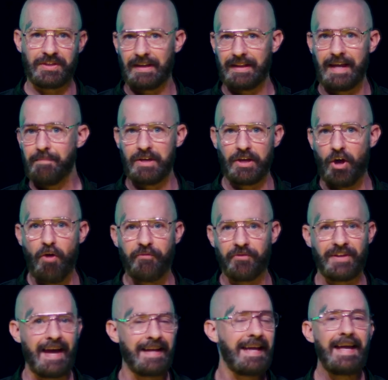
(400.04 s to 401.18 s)
going to let me go for
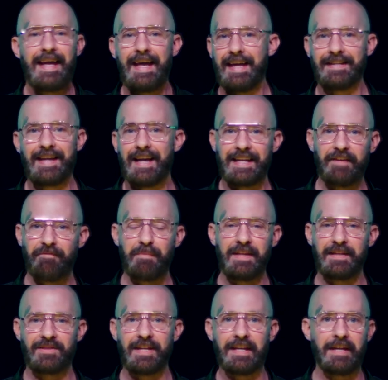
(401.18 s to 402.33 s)
that and not give me
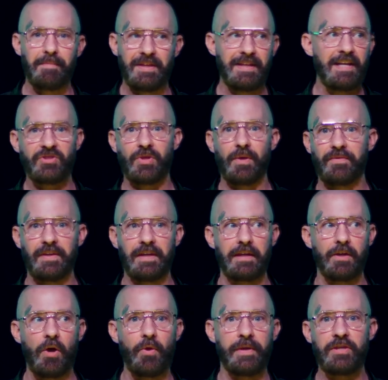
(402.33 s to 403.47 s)
a ticket. But then I started
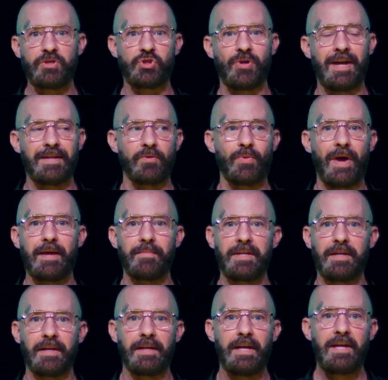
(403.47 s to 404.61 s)
thinking, oh, he's trying to write
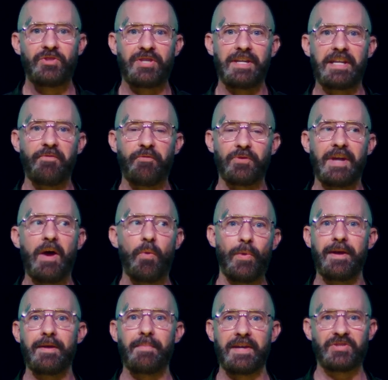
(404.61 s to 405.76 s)
me a ticket for not
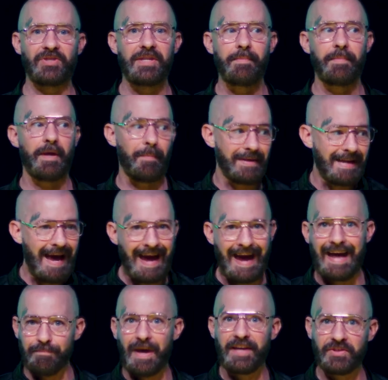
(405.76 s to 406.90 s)
wearing my seatbelt, but I
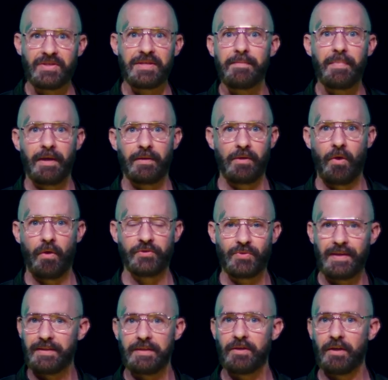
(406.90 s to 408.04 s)
had my seatbelt on. So
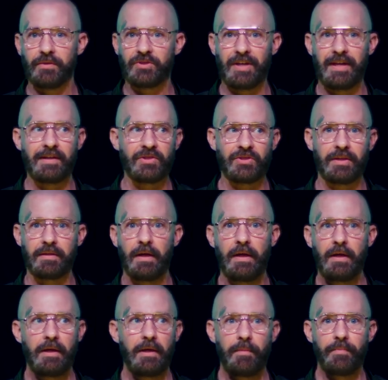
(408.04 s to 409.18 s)
I didn't understand. I said,
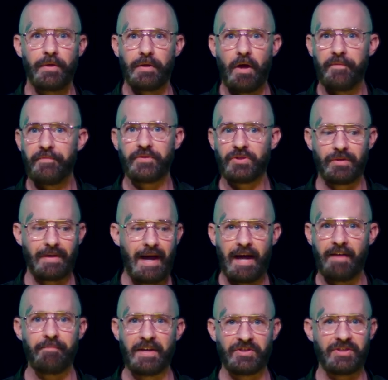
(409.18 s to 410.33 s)
but officer, I
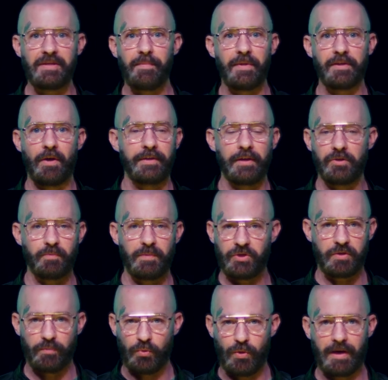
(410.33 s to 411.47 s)
have my seatbelt on. He goes,
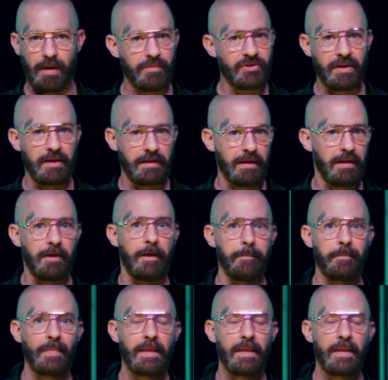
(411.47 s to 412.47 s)
Mr. Bourque, I'm going to say it again.